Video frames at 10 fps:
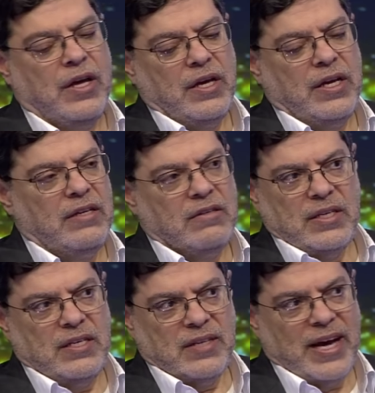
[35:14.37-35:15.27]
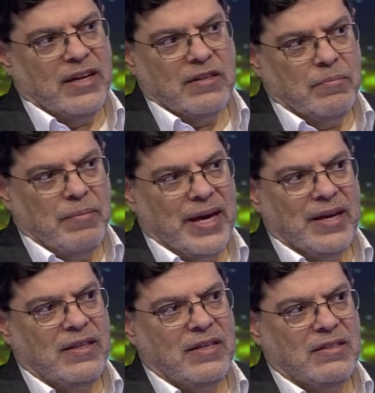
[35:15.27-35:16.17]
he can't
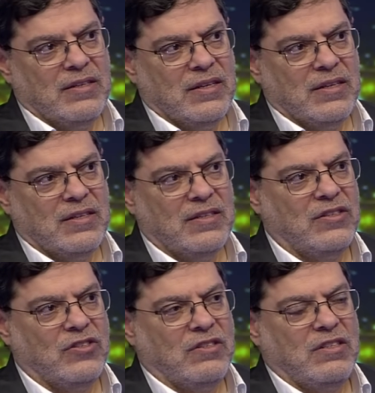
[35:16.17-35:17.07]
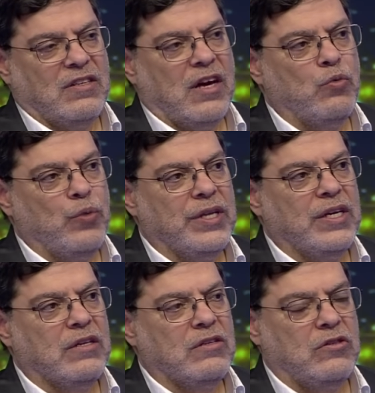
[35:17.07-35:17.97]
make these decisions. He's
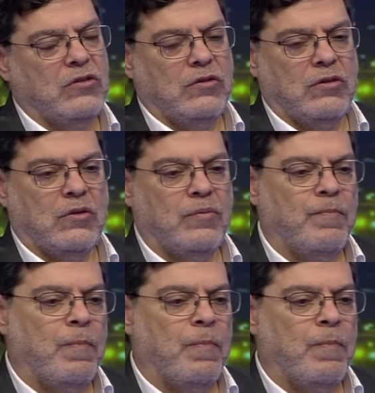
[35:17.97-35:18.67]
unwilling to do so.